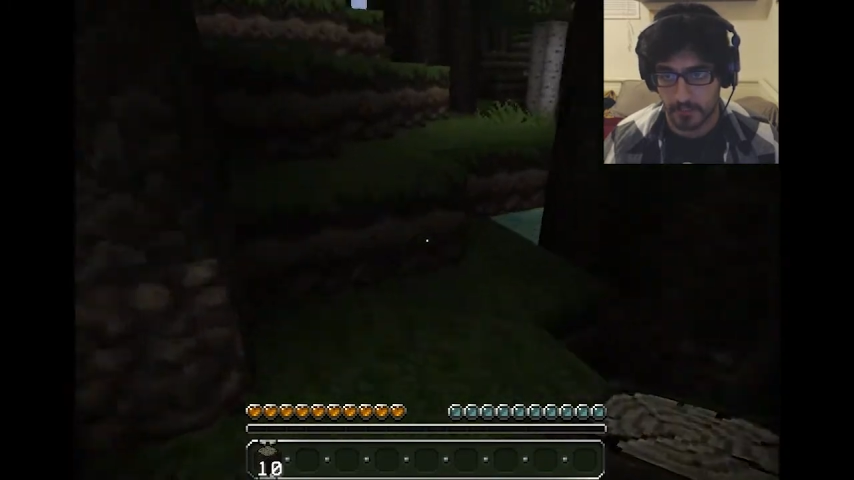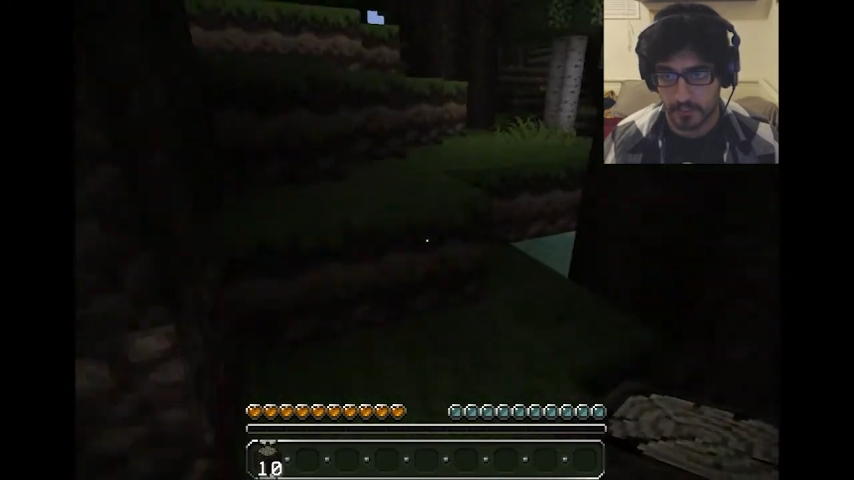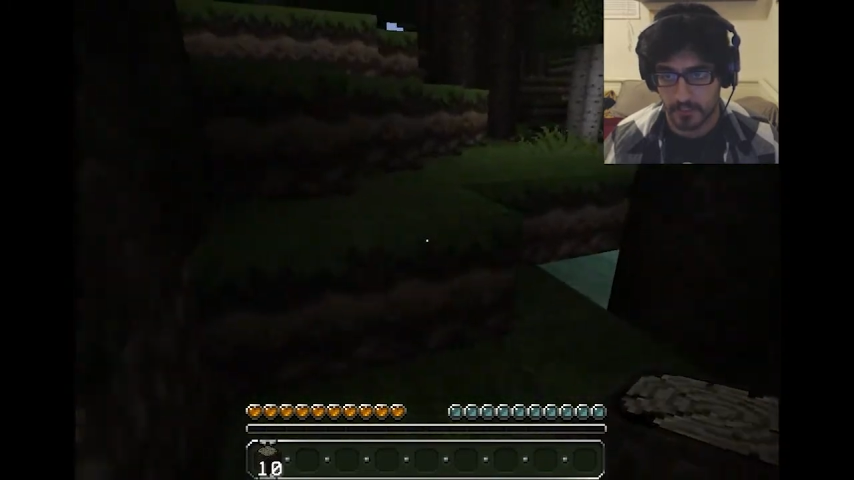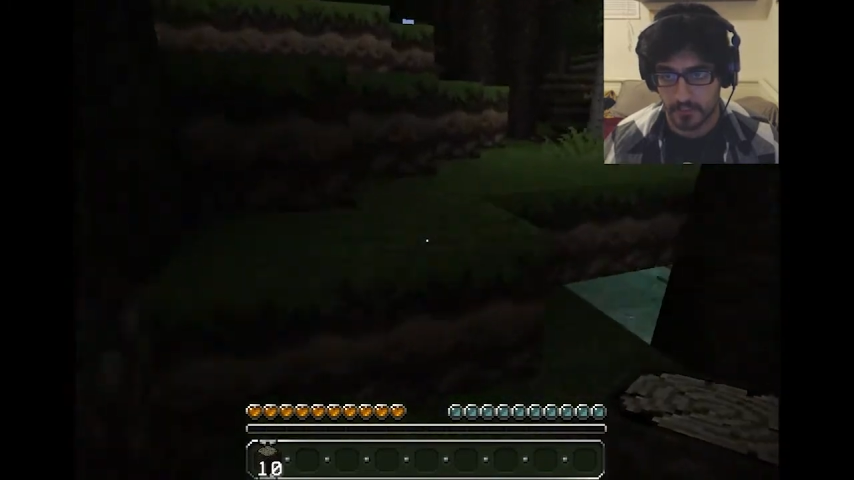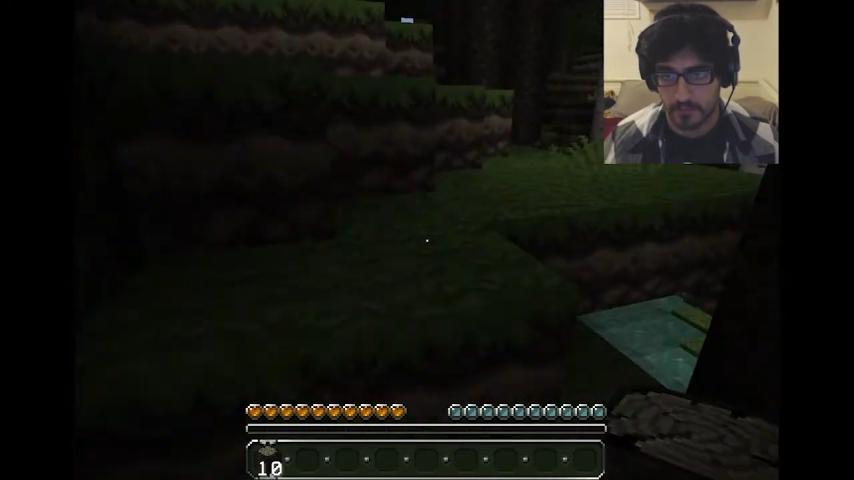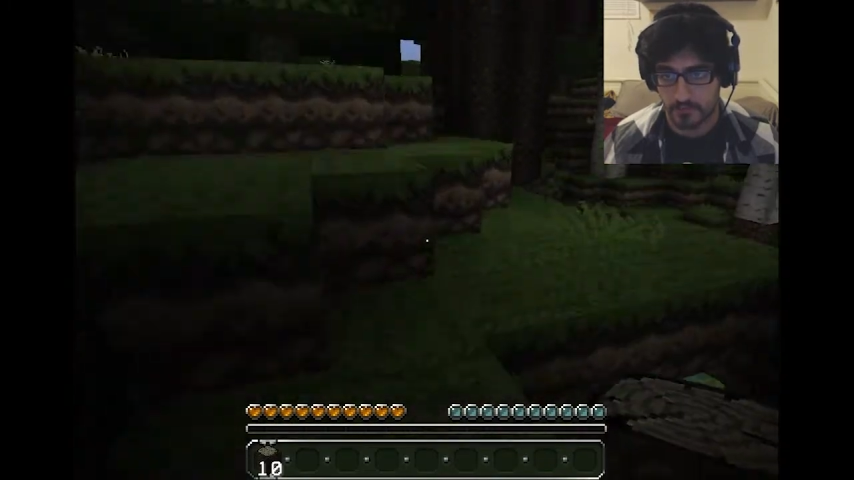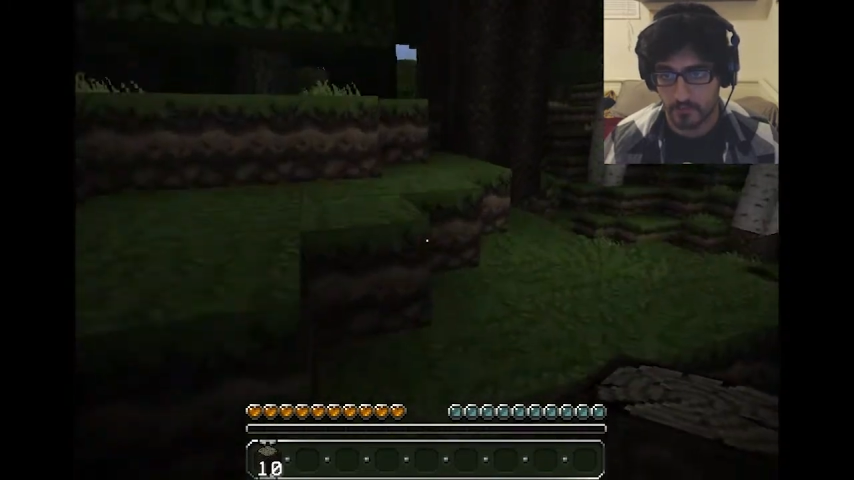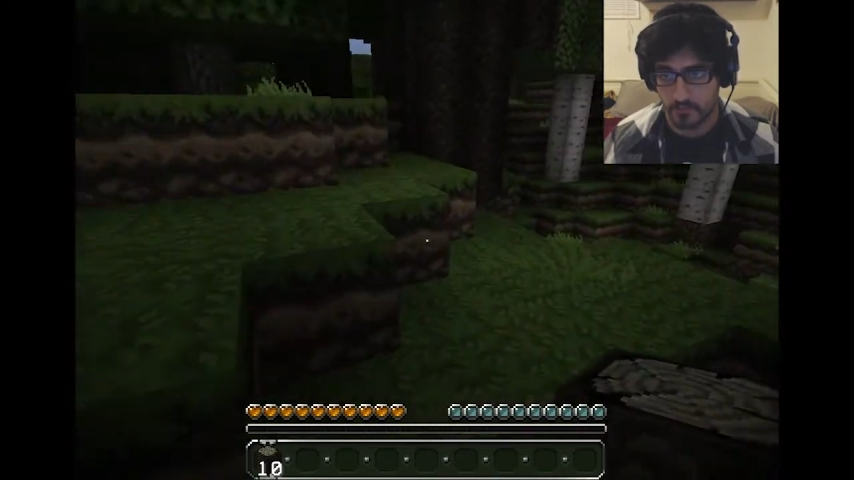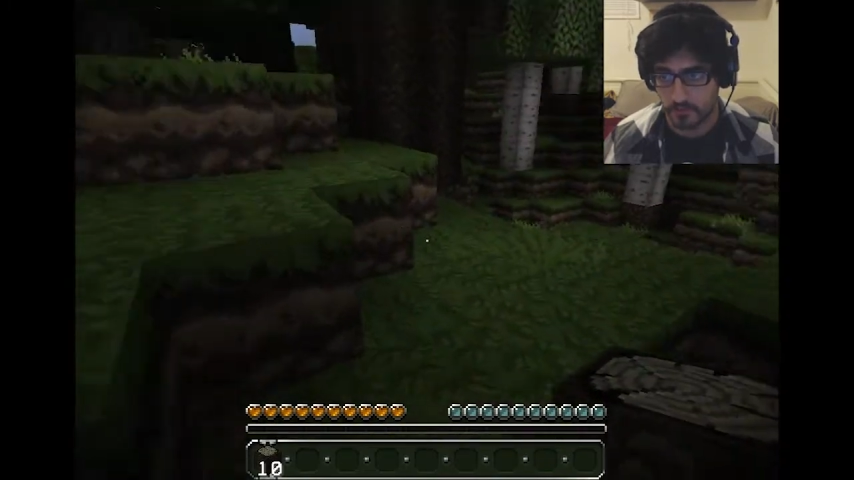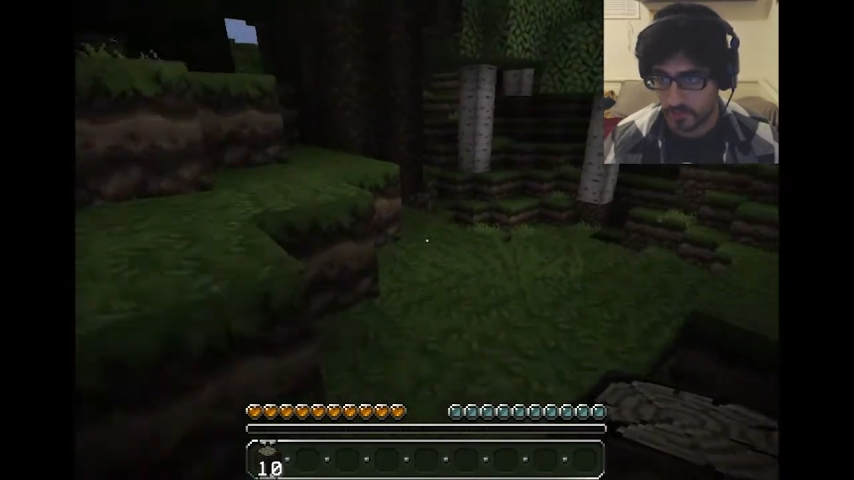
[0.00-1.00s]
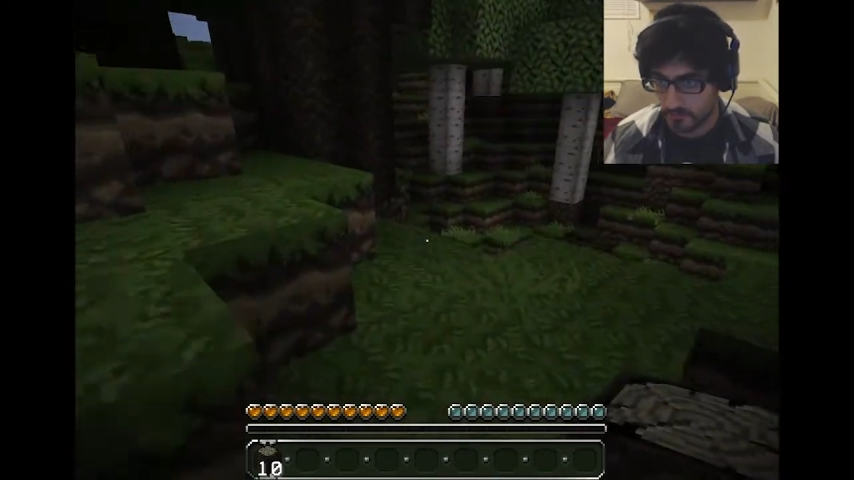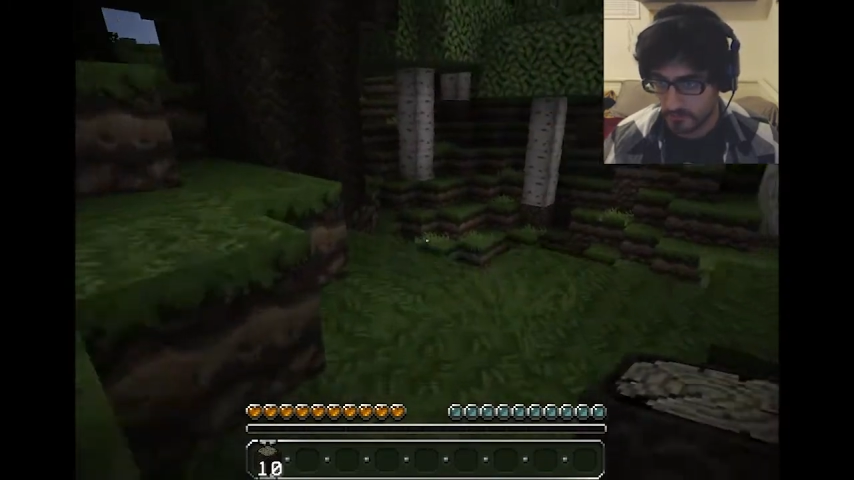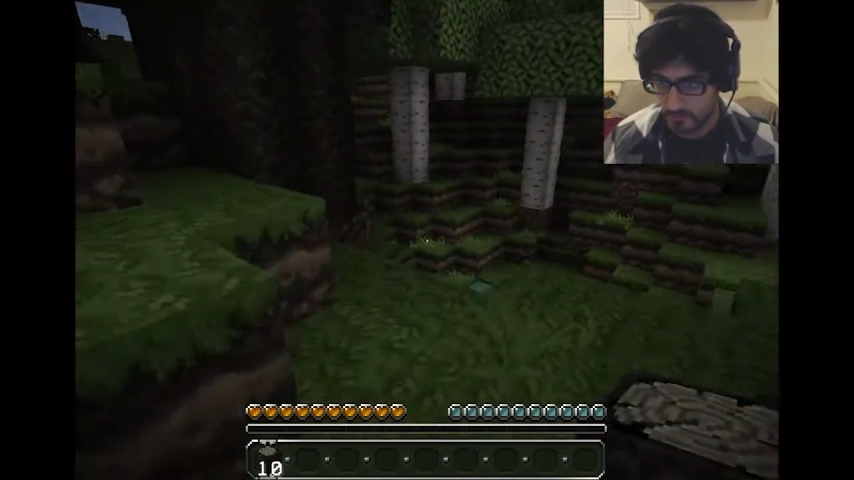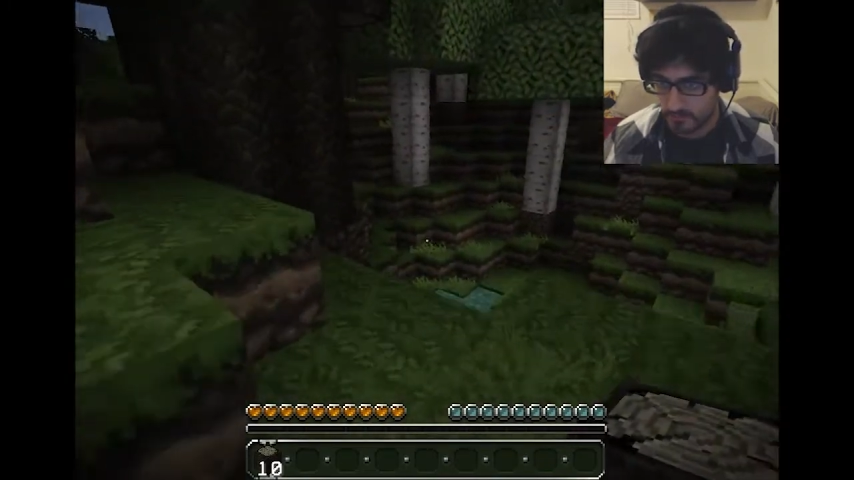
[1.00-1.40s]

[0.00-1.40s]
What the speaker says: is Mustafa,